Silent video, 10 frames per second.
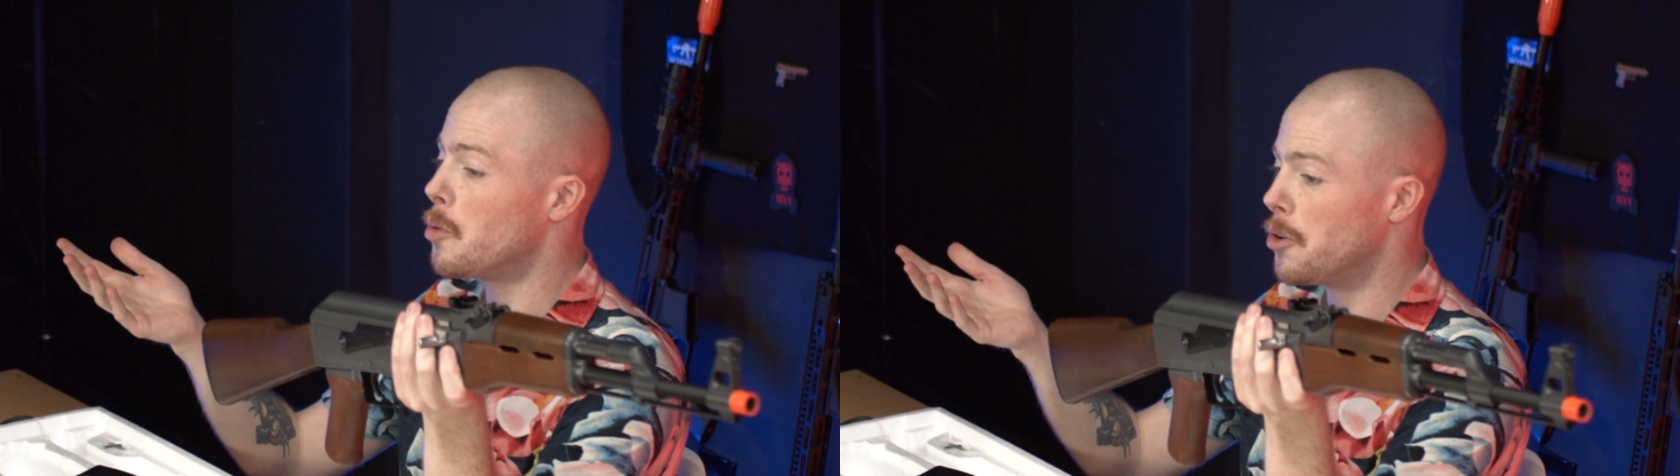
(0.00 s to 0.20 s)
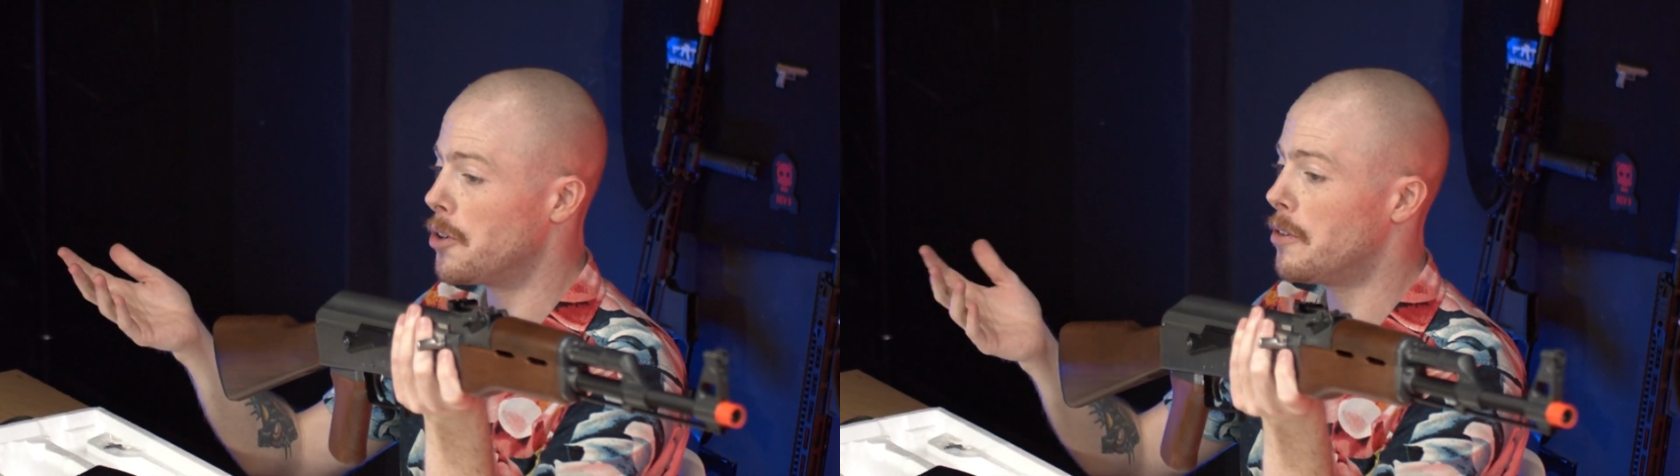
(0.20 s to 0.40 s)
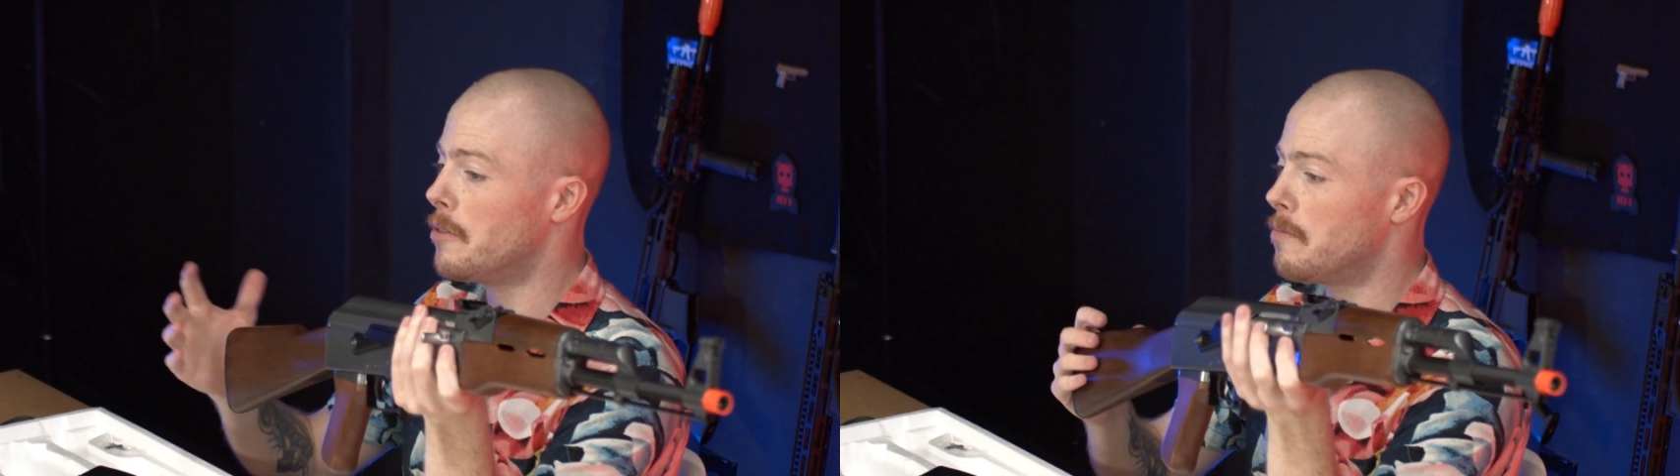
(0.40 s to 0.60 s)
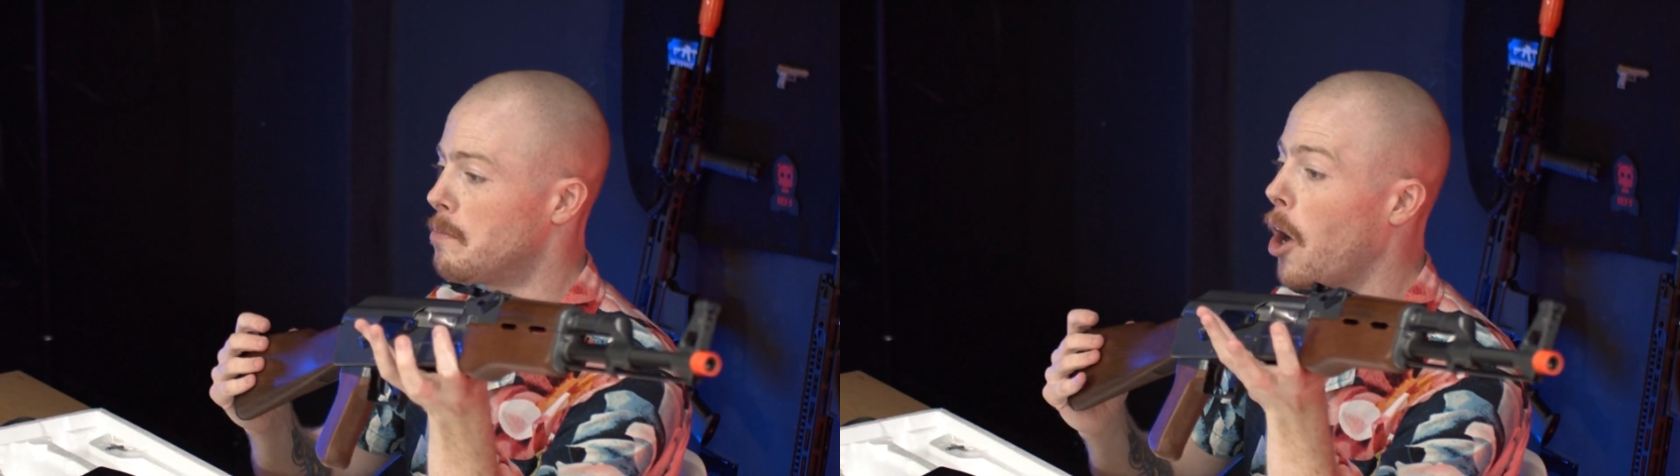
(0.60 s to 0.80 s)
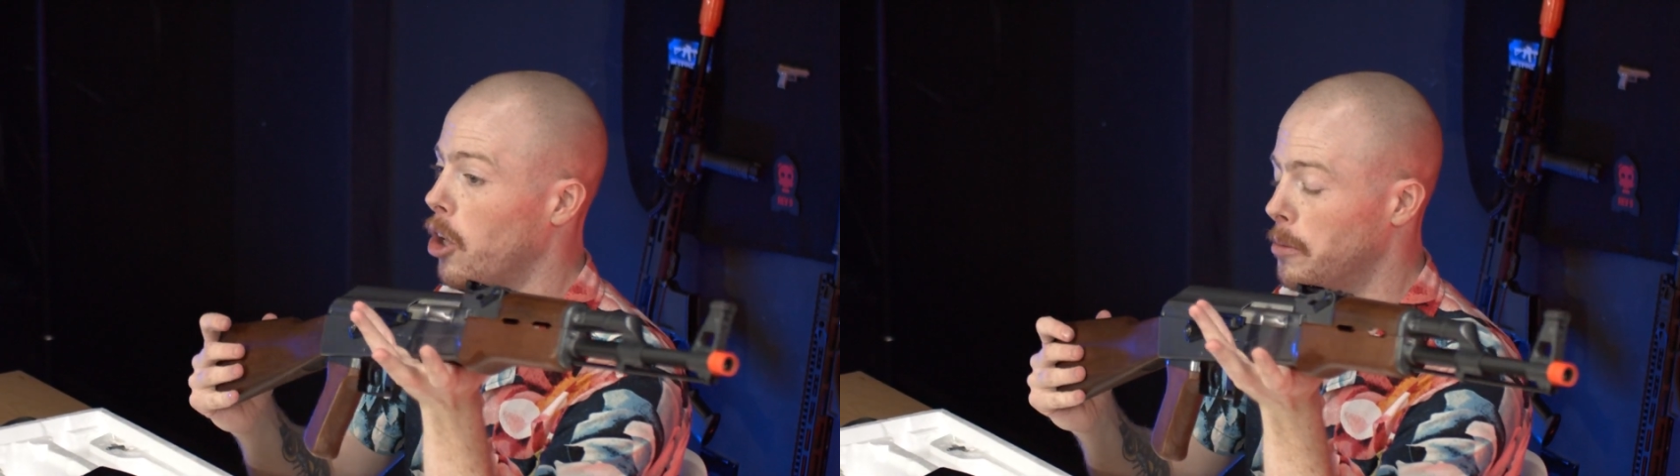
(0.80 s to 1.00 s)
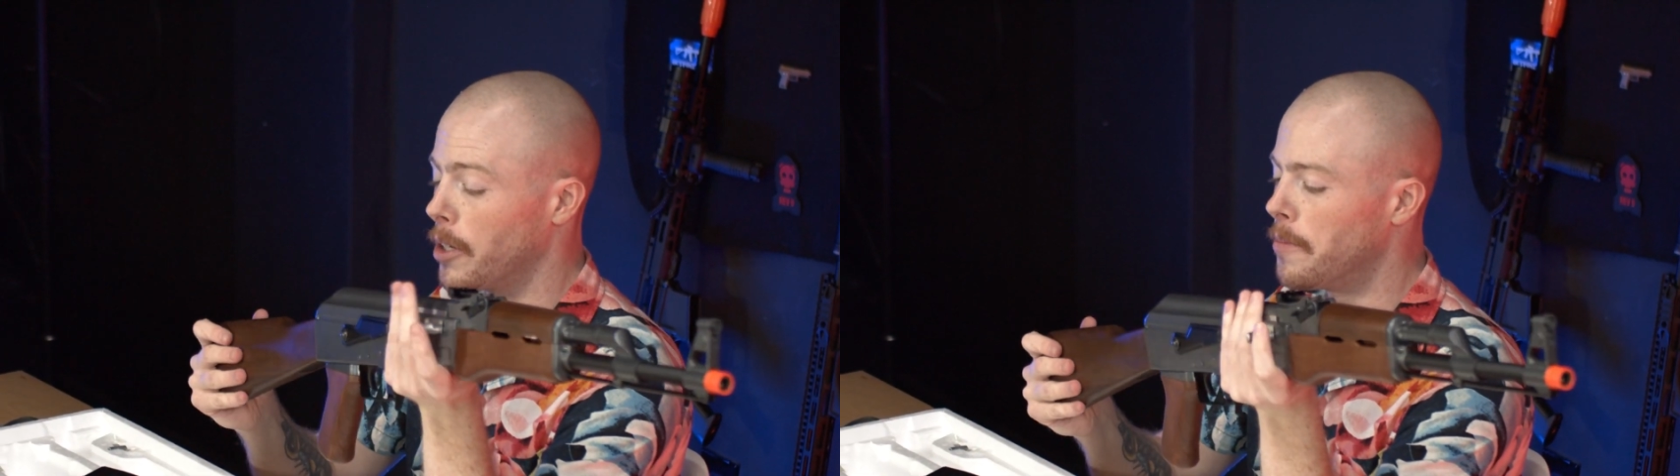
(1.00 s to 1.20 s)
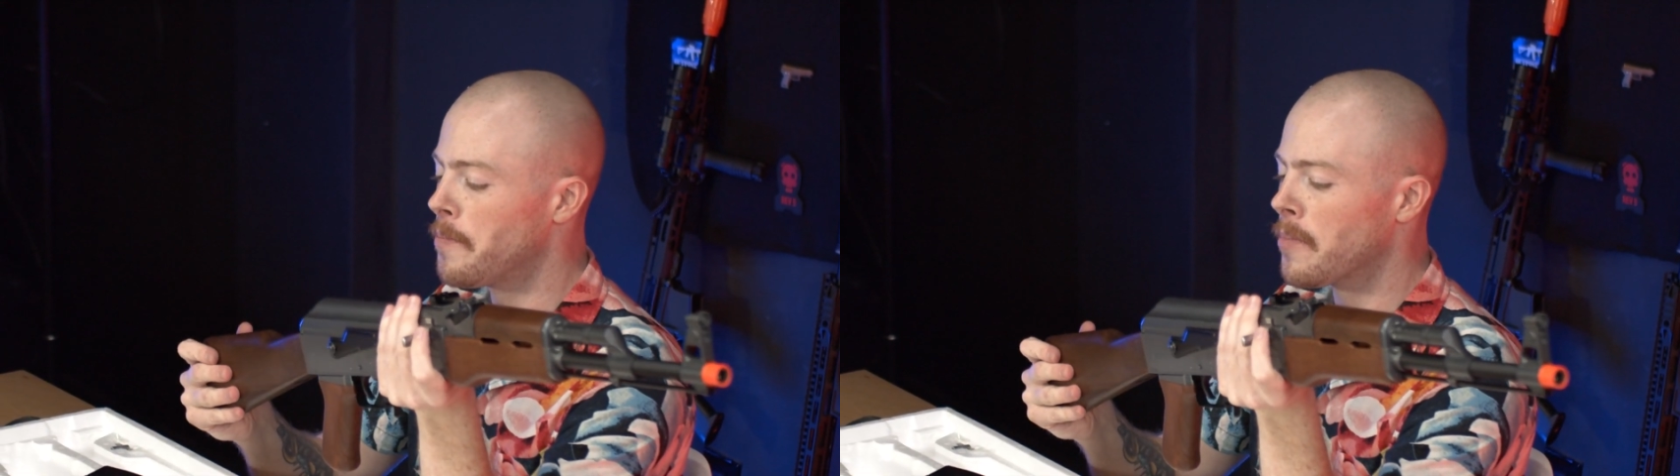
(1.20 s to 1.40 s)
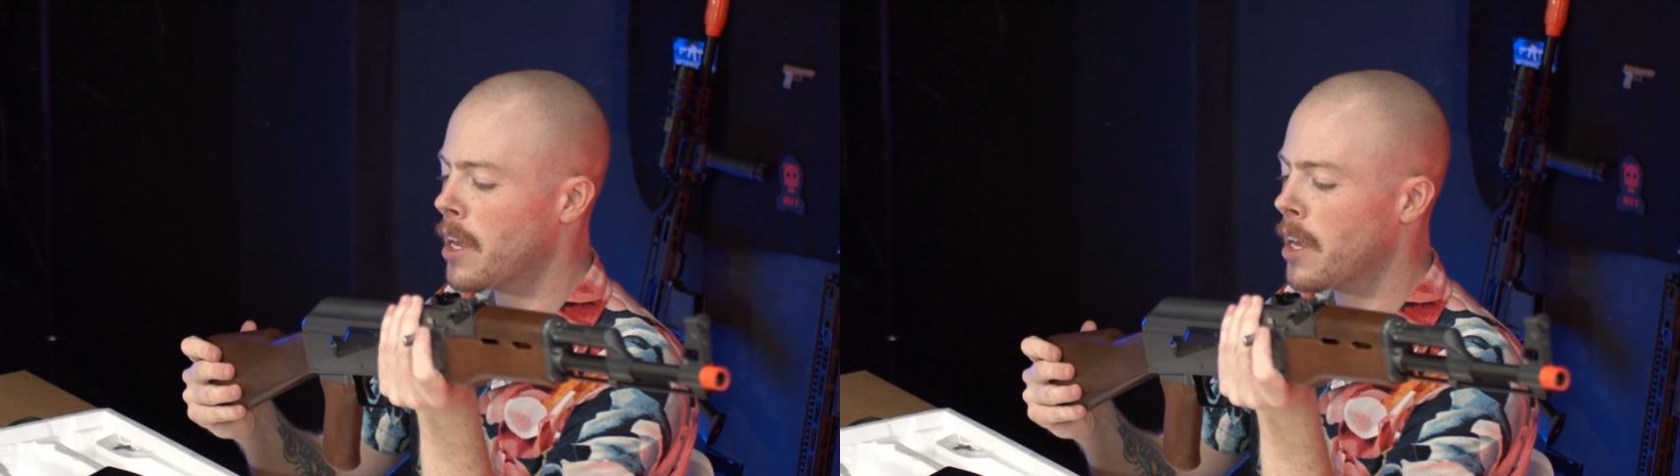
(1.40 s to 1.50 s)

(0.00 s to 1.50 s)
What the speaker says: wood polymer.